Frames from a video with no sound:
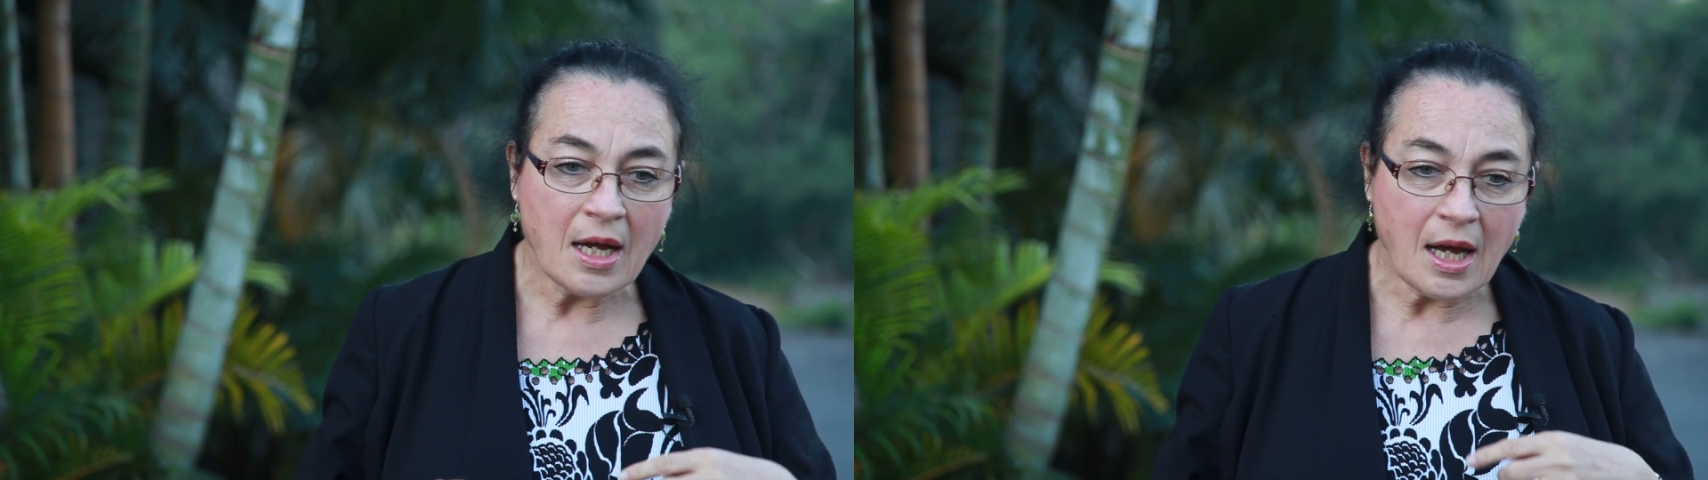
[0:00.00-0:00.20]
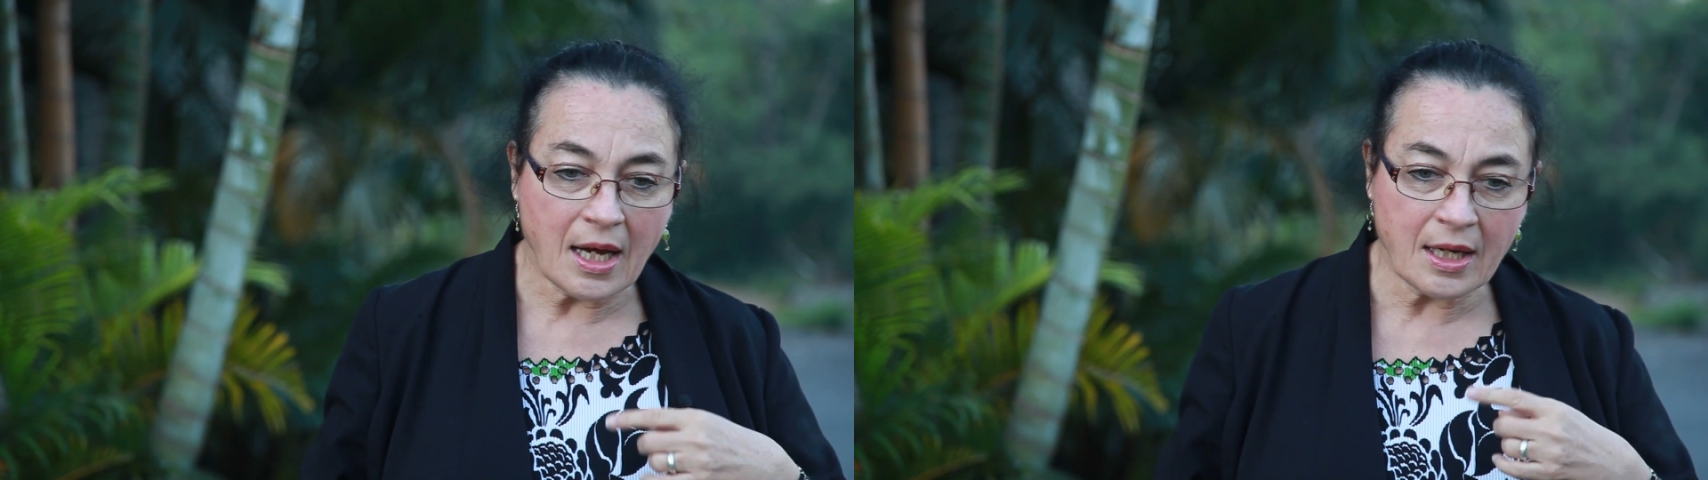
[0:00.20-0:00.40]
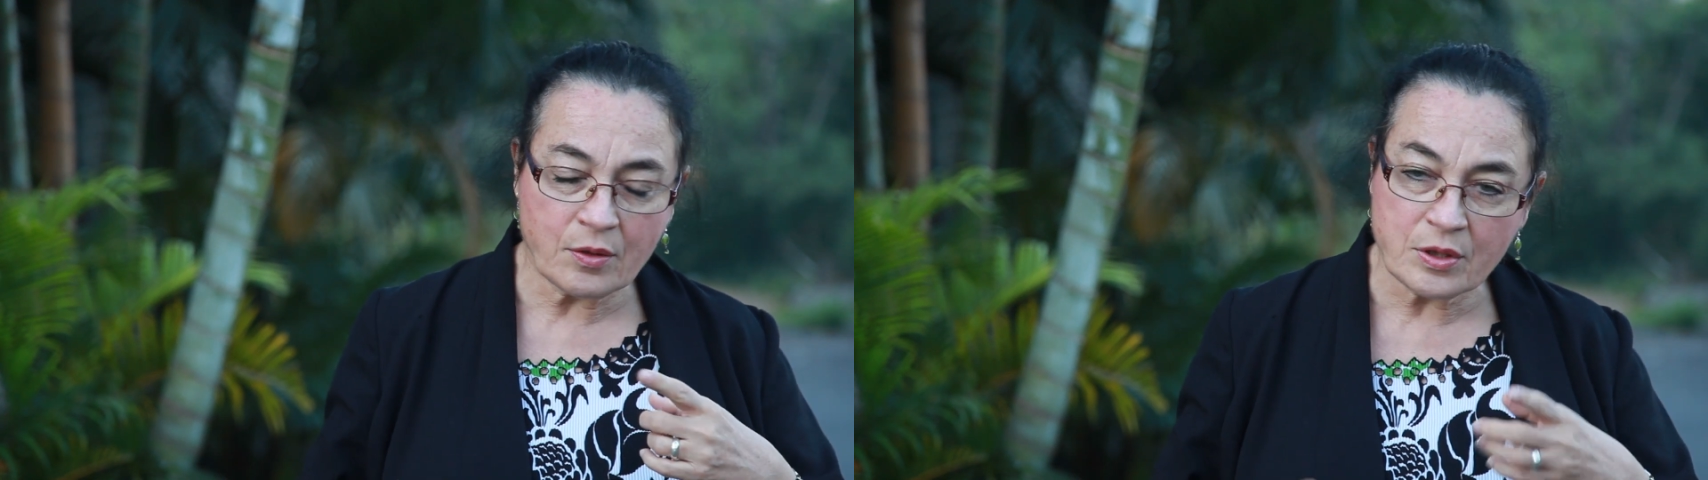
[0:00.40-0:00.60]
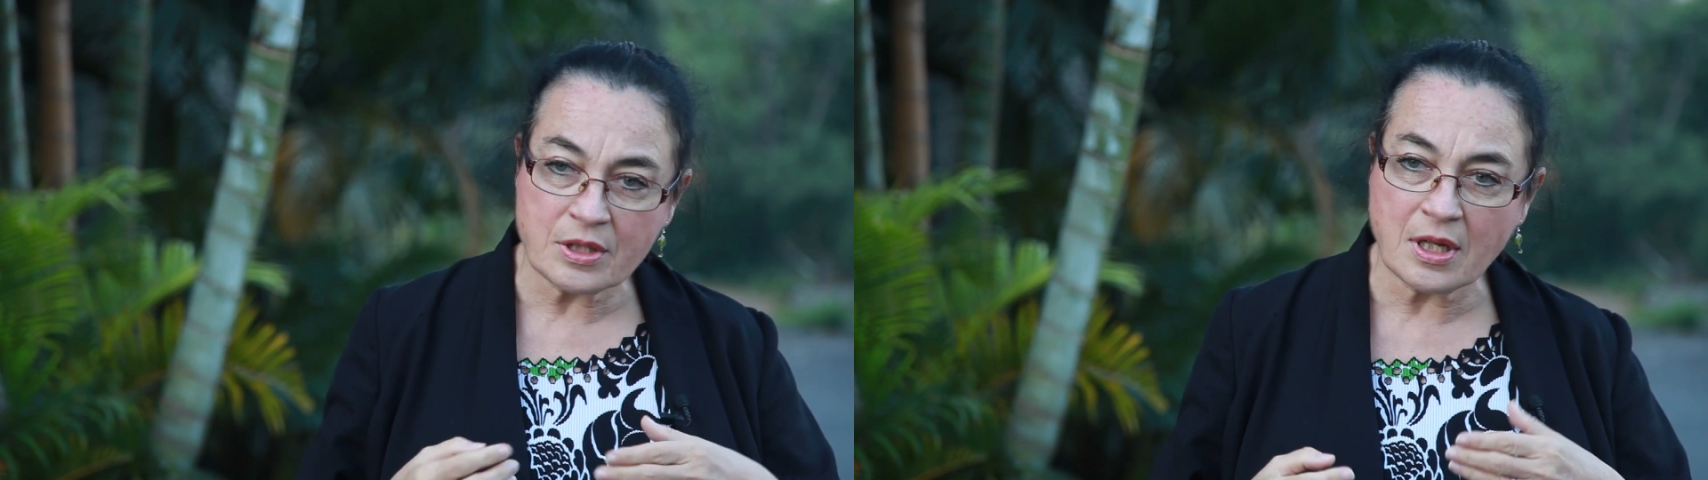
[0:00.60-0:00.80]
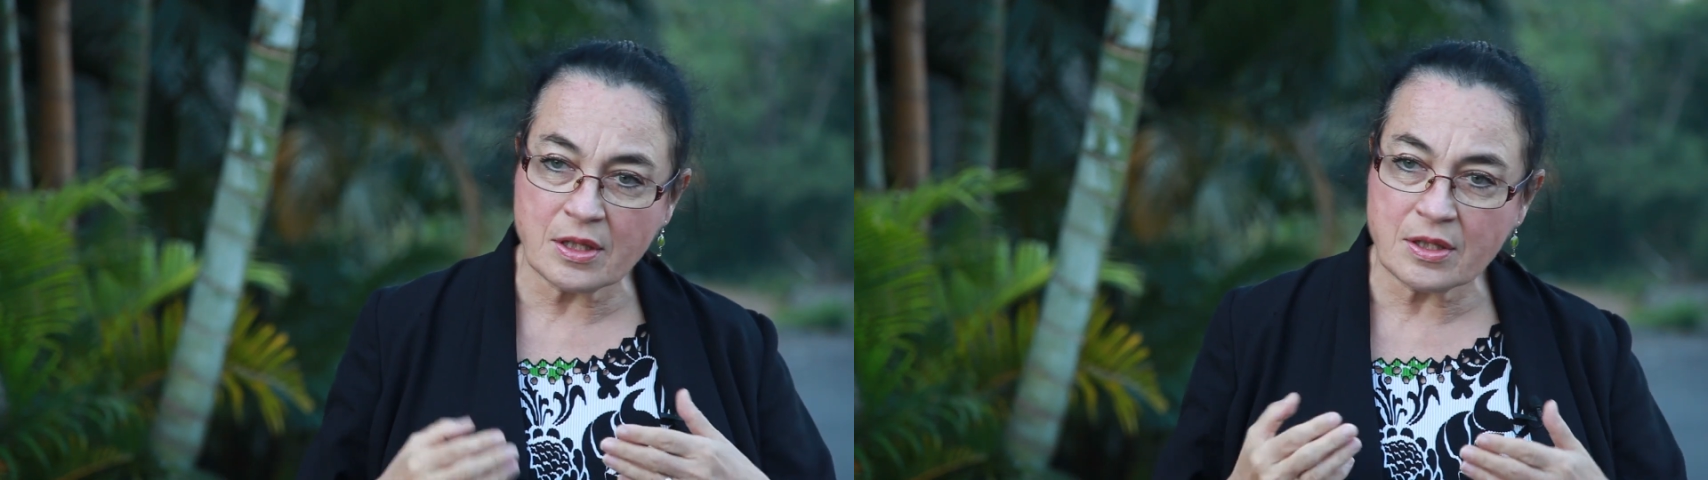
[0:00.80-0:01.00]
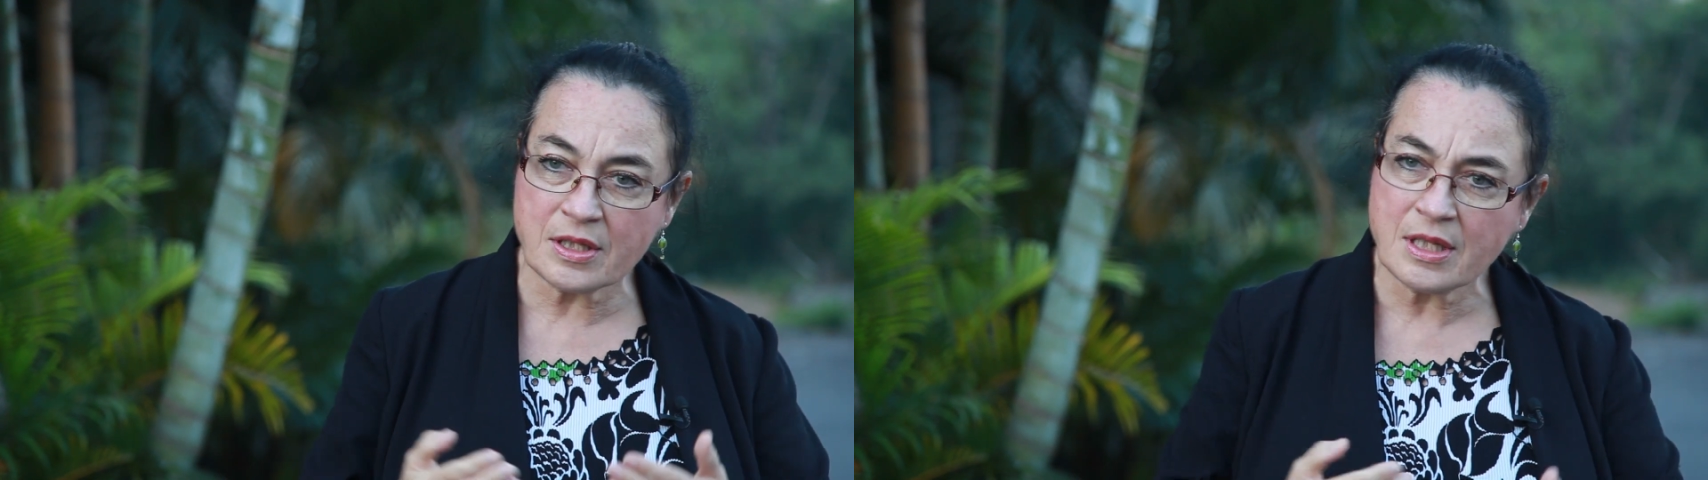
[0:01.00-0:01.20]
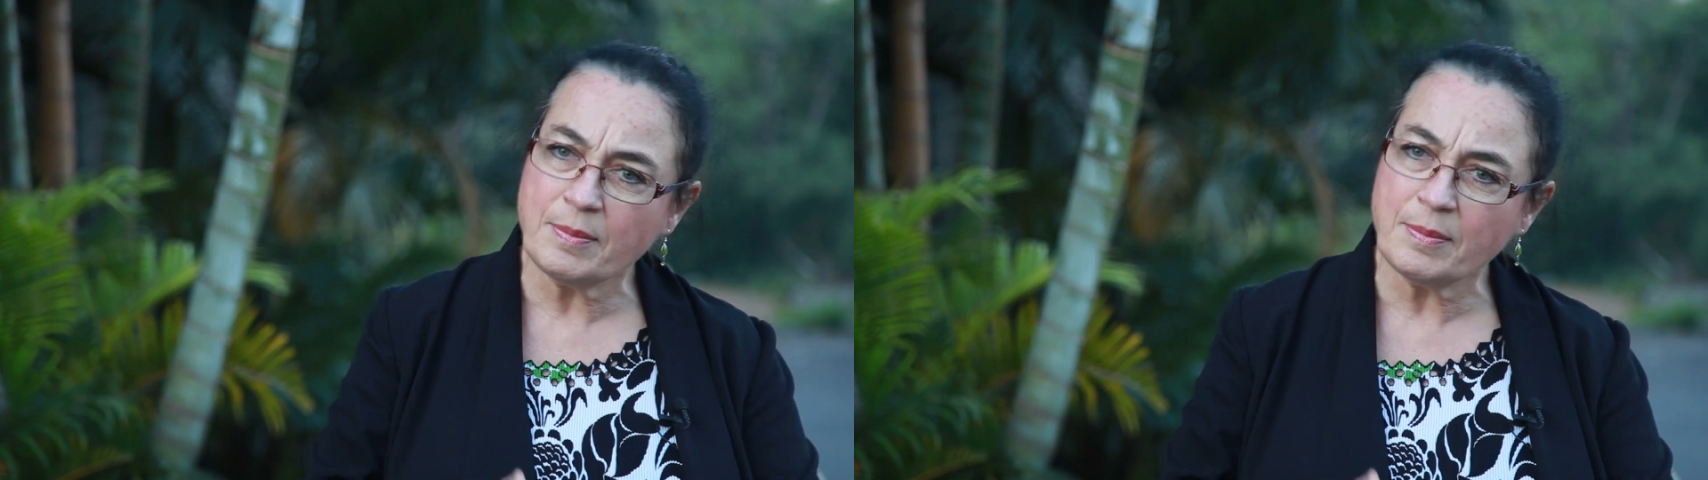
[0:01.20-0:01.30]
I could start to see,